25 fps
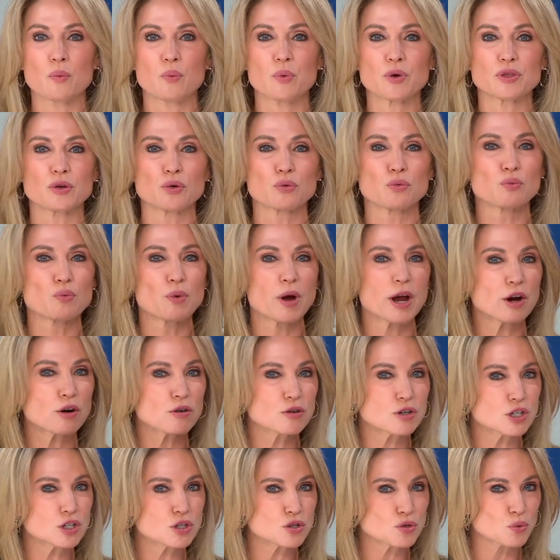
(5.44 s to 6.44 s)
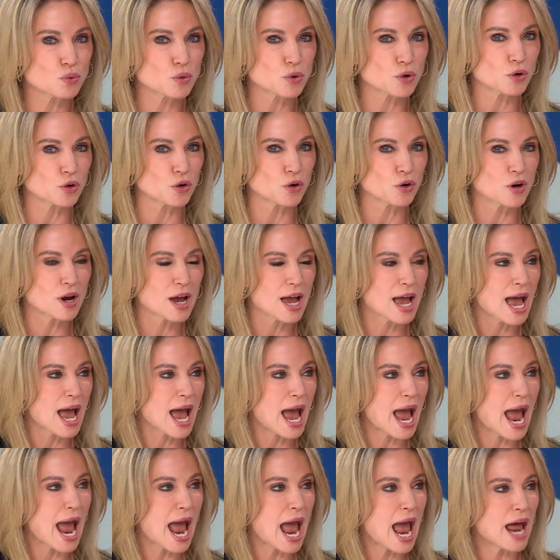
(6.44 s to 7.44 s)
with a rare disorder
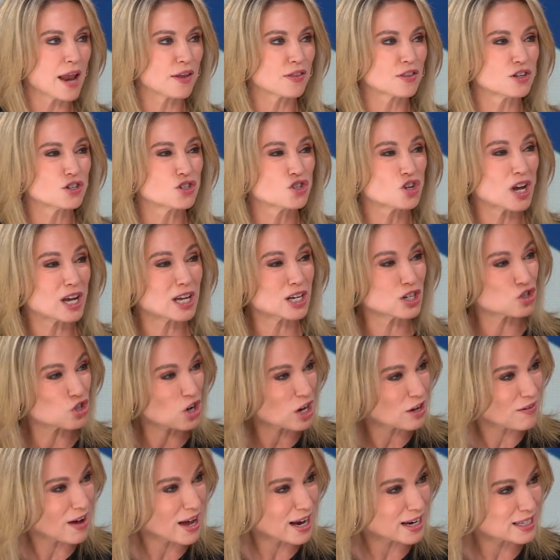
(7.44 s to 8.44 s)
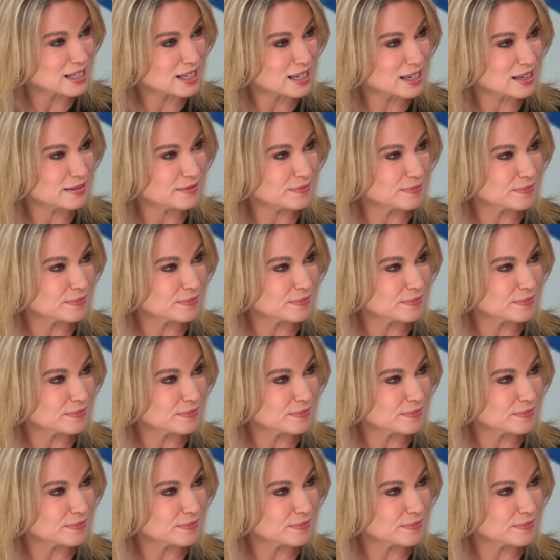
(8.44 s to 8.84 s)
and the J&J vaccine?